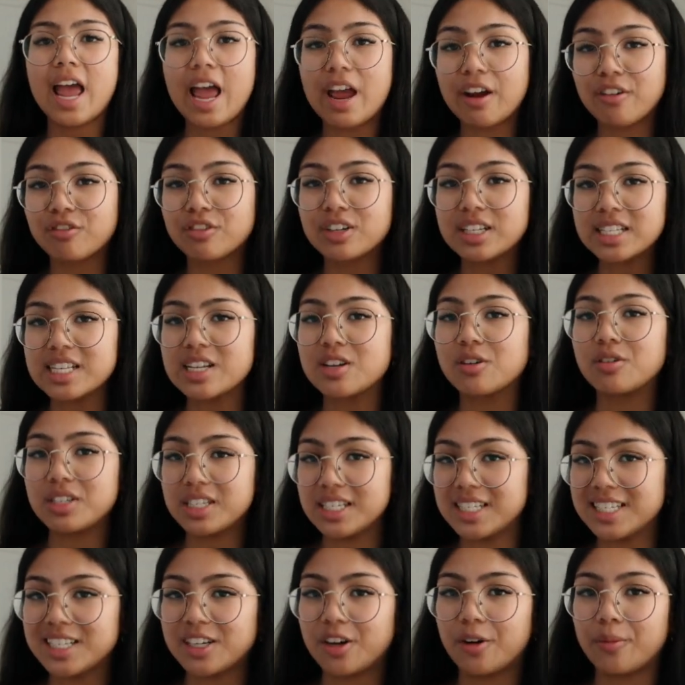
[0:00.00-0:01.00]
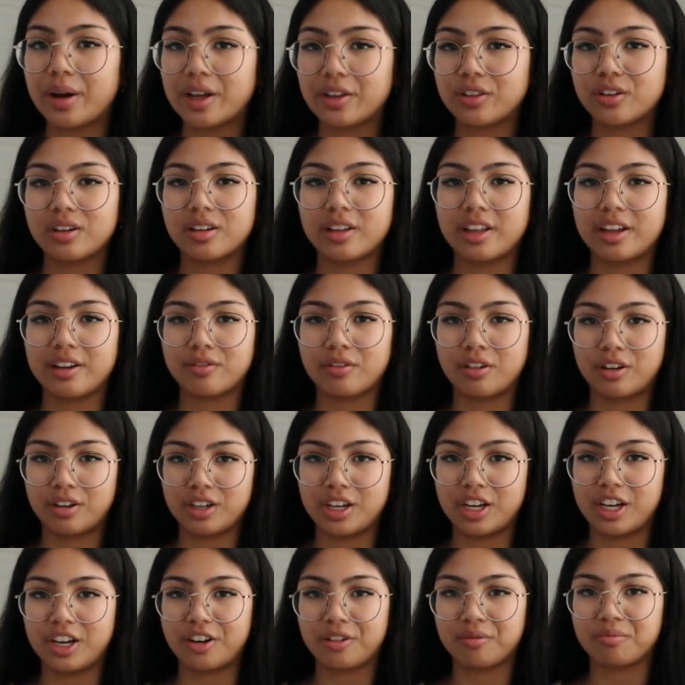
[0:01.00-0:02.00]
every single detail about their life on
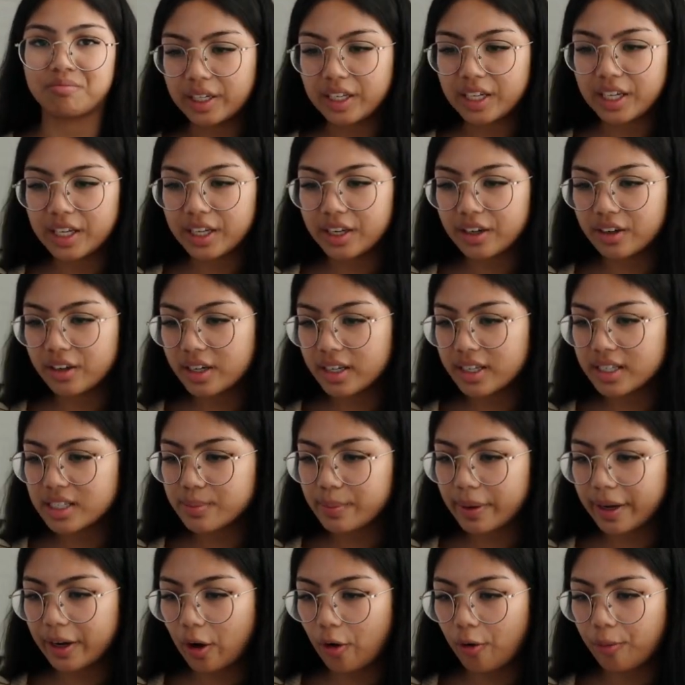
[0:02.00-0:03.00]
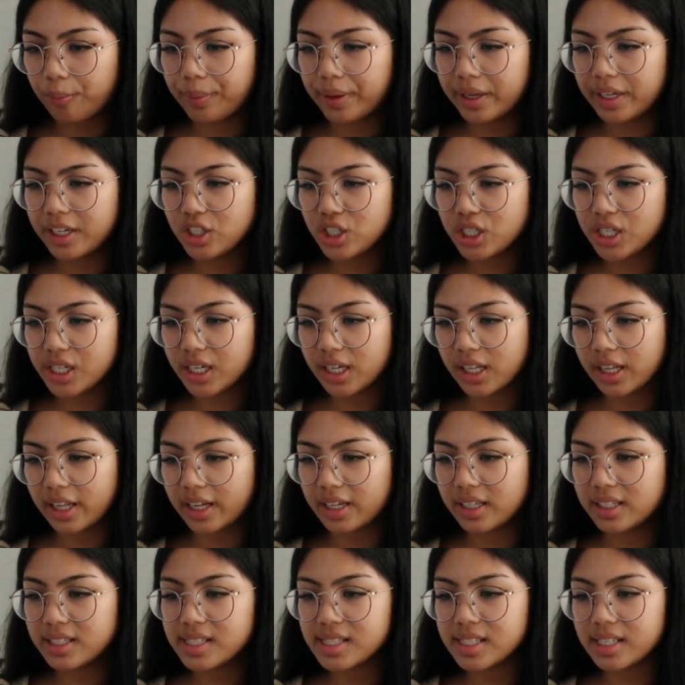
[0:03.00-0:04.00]
here. But here is my homepage in a
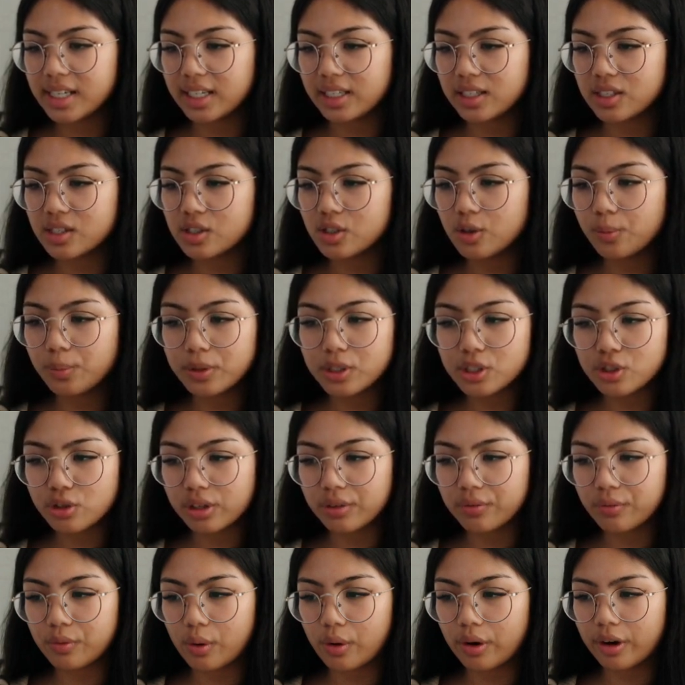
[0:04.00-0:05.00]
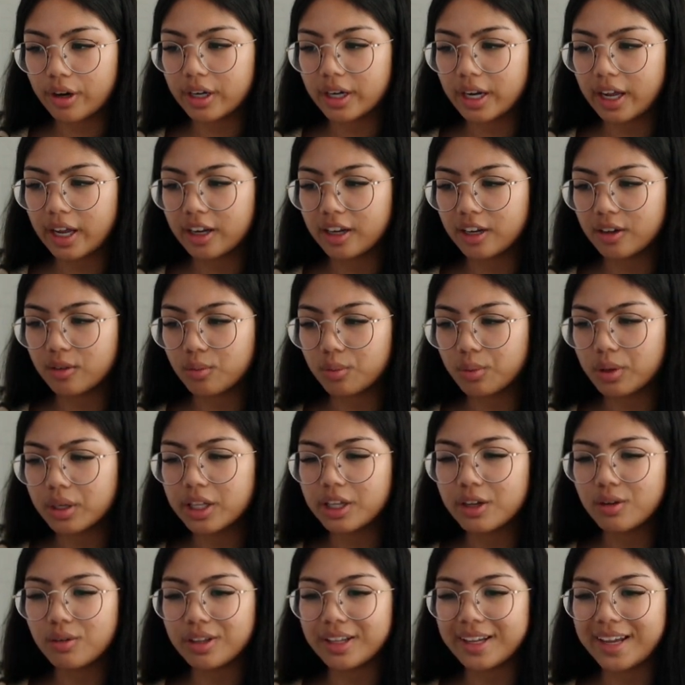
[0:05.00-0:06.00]
glance. It's super straightforward and it
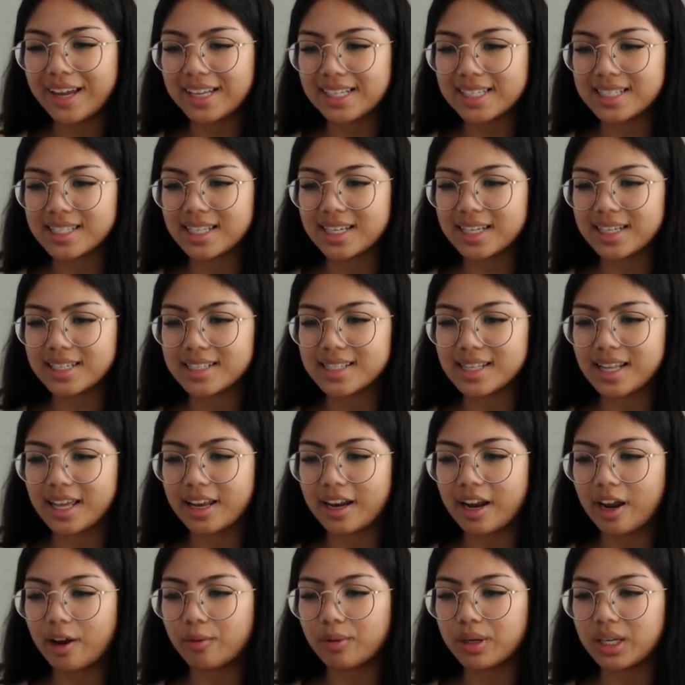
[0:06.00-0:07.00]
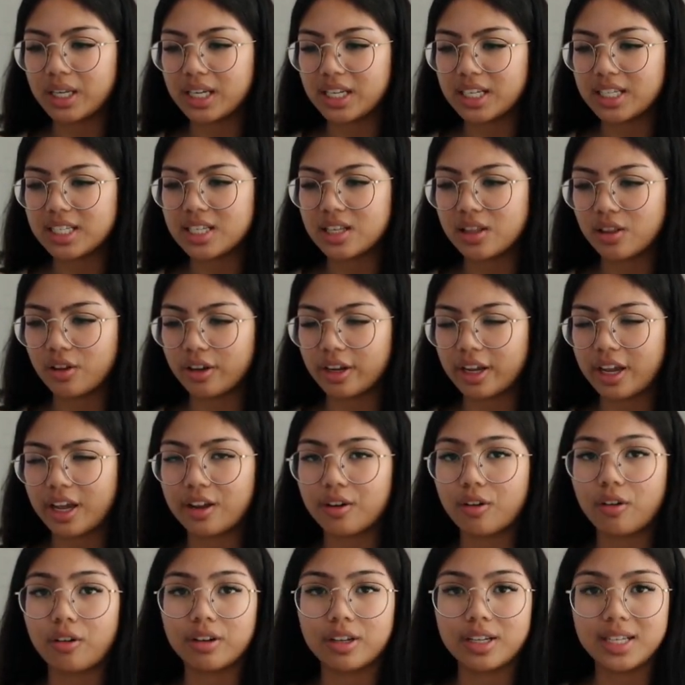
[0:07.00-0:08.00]
really only has things that I would need to look
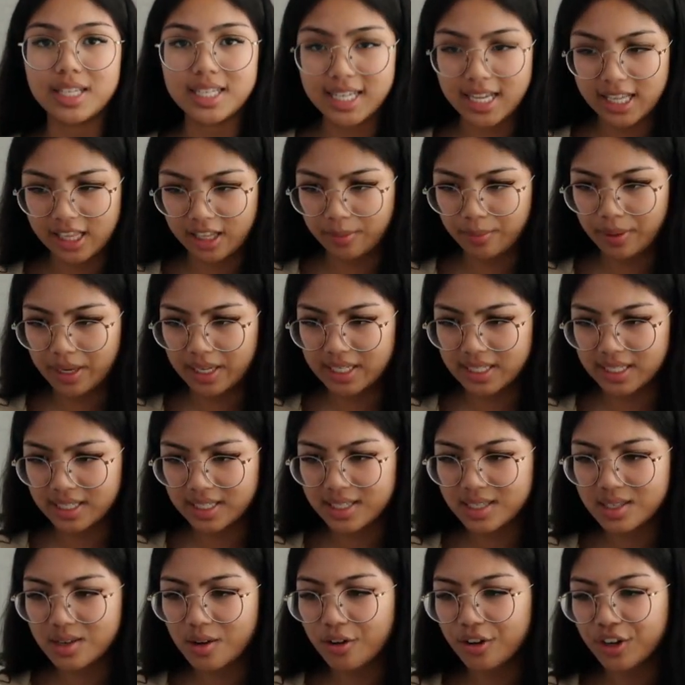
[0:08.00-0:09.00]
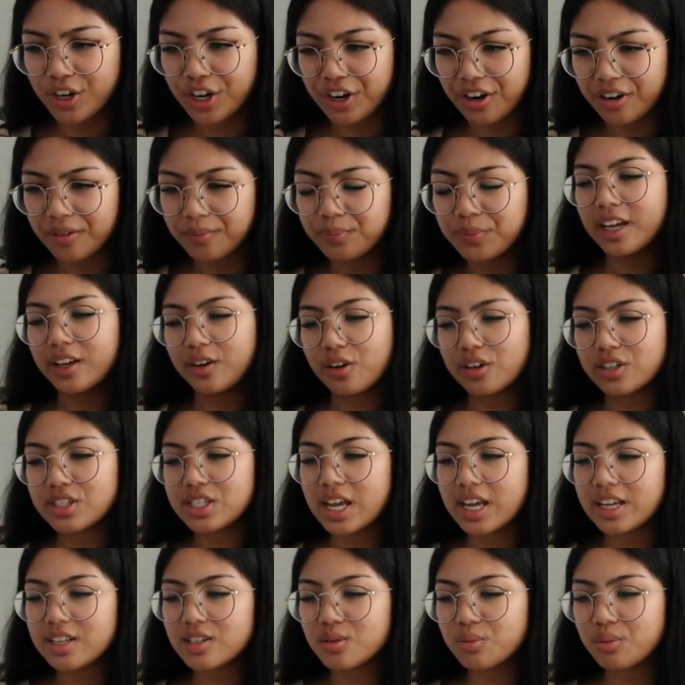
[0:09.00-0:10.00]
at on a daily basis on here. It also
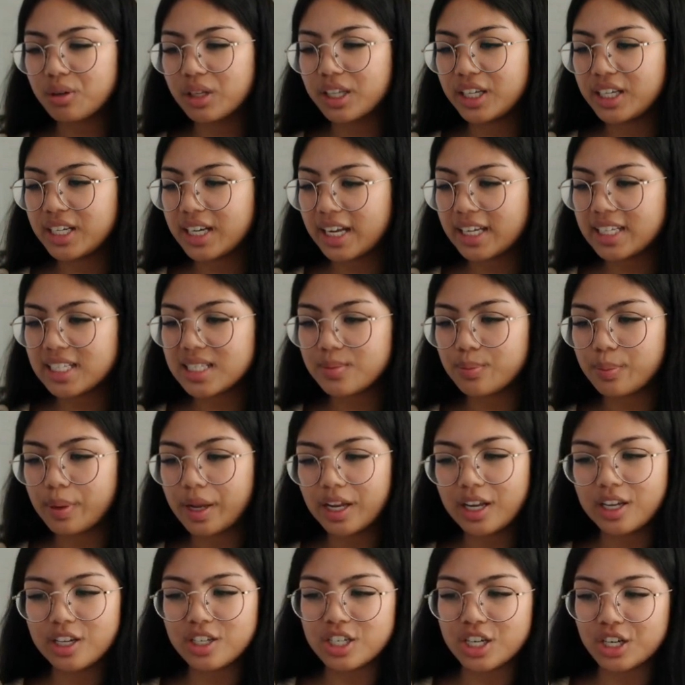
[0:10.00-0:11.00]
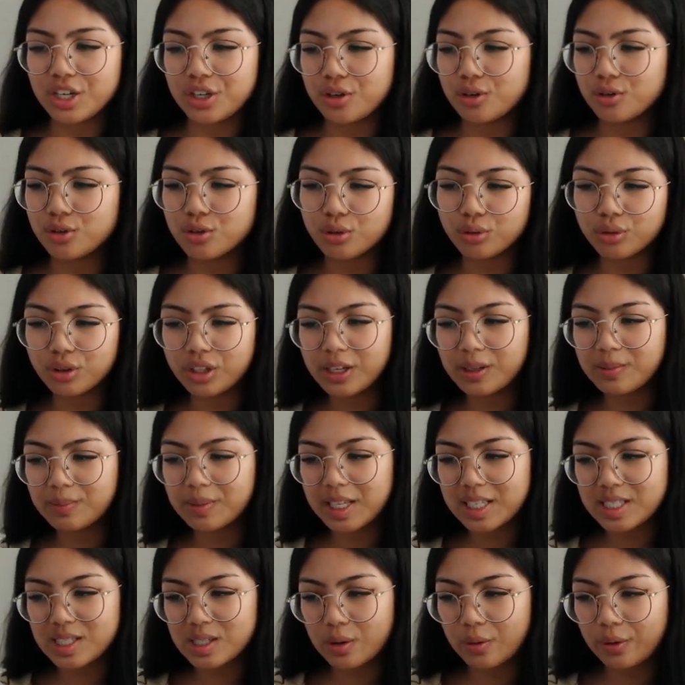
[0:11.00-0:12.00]
has a really nice beige and neutral theme
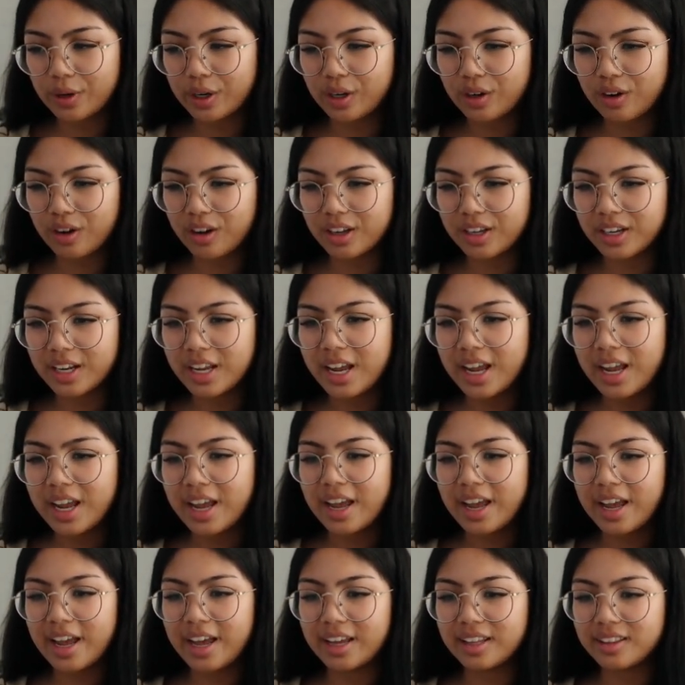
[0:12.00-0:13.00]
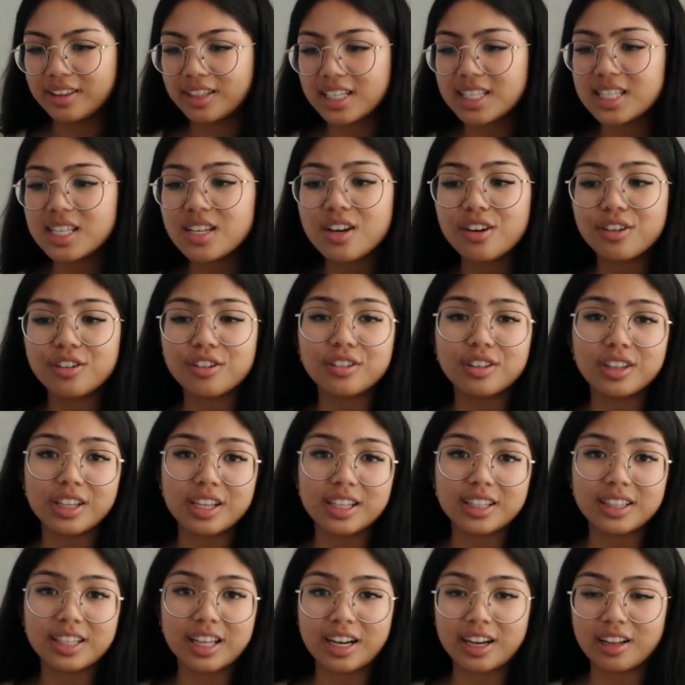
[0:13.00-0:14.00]
that's going on, and that's another
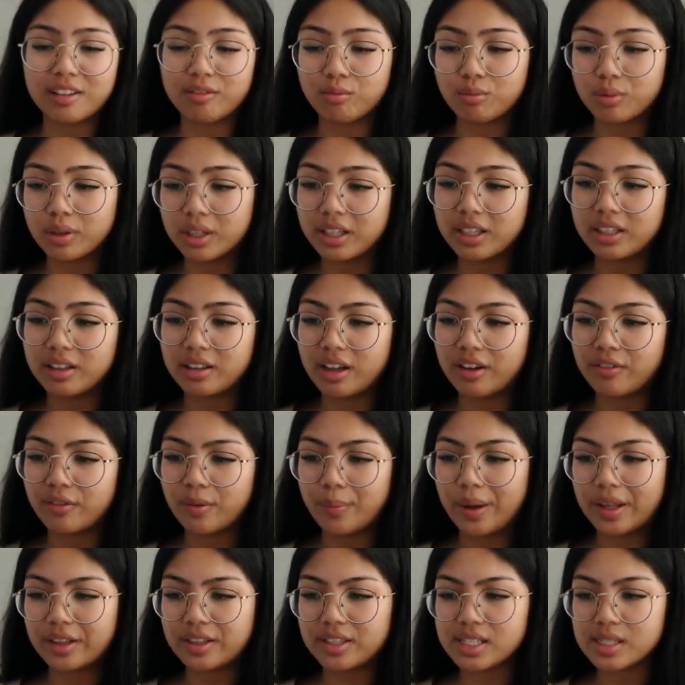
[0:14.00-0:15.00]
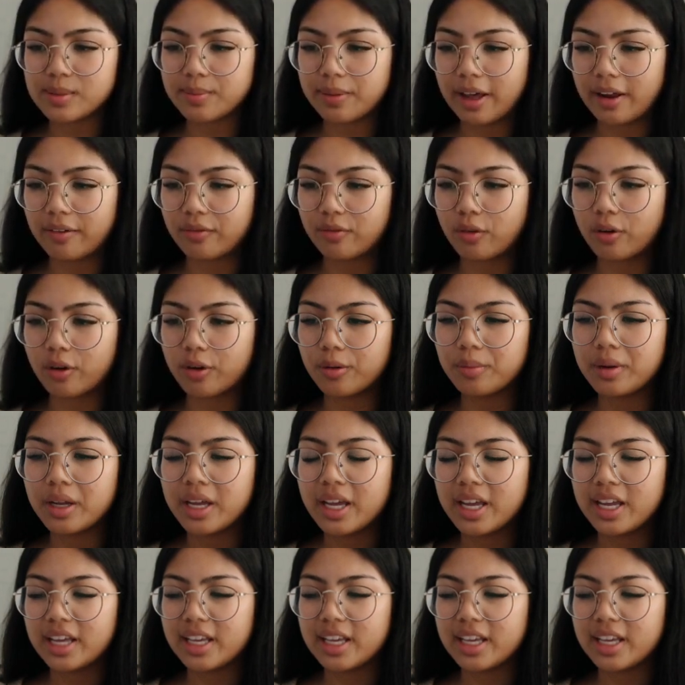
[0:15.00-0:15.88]
thing that I really love about this platform.